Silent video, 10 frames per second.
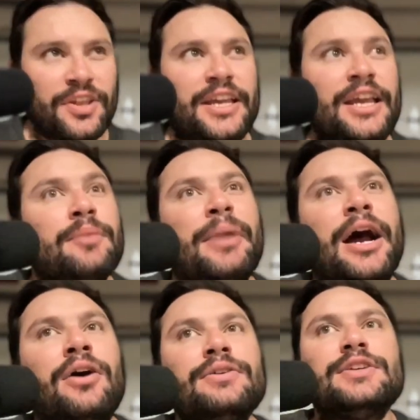Thinking
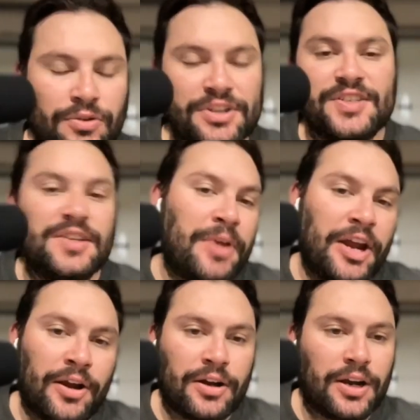about grizzly
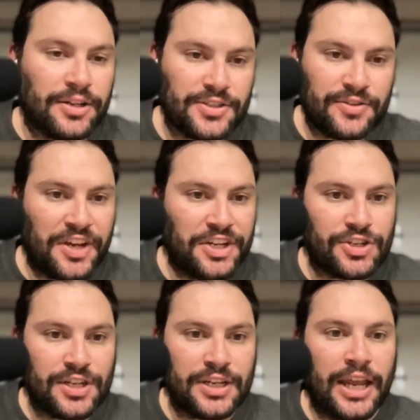bear
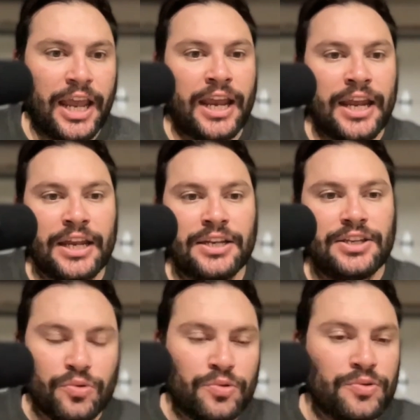conservation, and
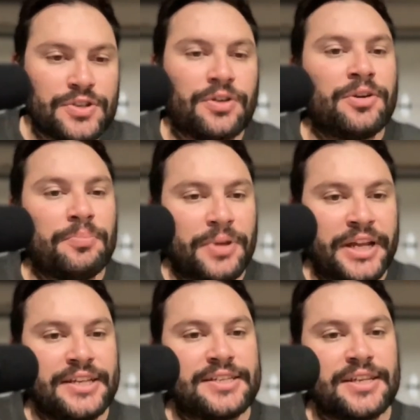rules are in
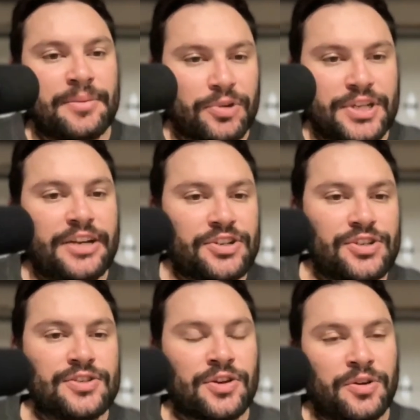place and
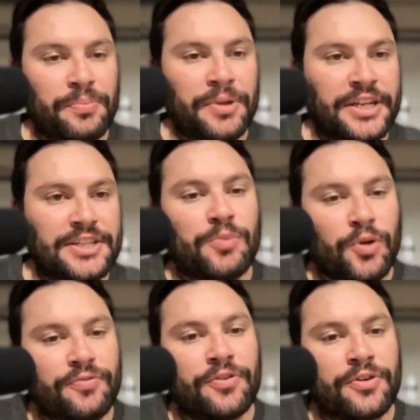protections are in place
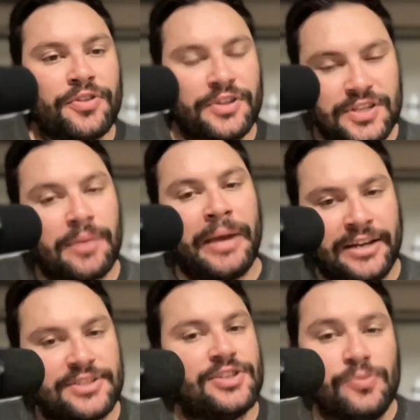more for the
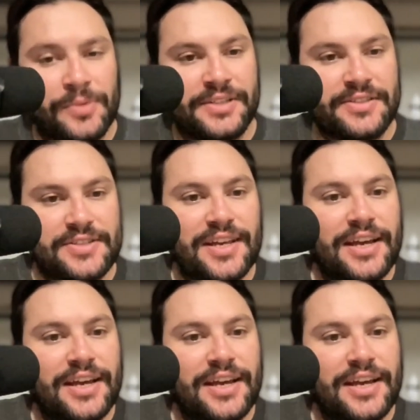dumbass humans,